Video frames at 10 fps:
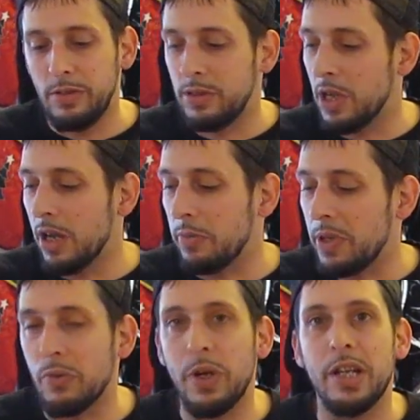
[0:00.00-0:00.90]
God will
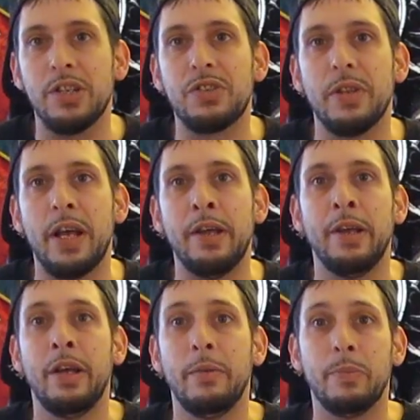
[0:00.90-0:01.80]
be the witness to that.
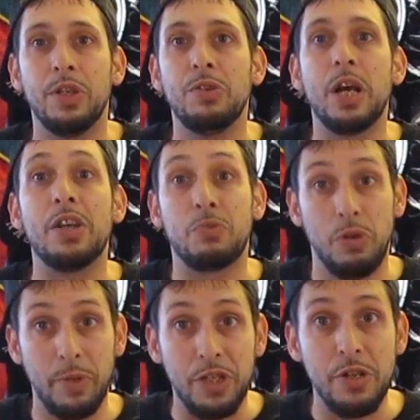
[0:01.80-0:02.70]
But you guys
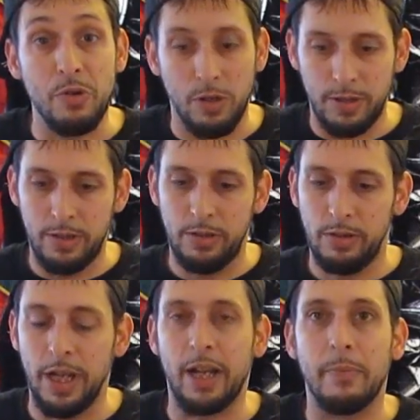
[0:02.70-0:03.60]
will be too.
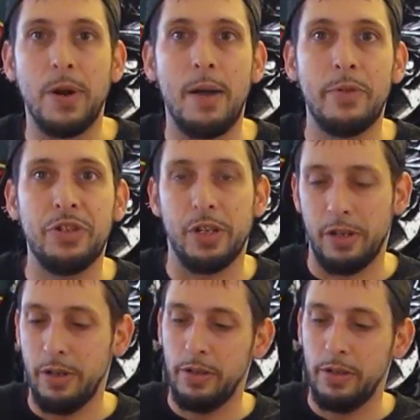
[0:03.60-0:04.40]
I can promise you.